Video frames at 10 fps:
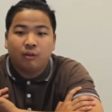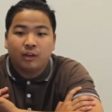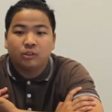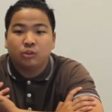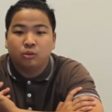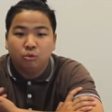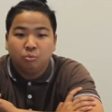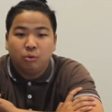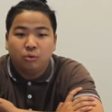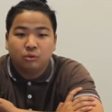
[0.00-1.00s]
financial
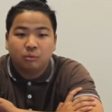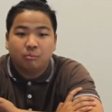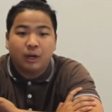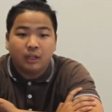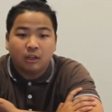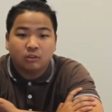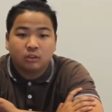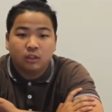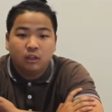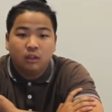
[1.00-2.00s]
loopholes, and buyouts.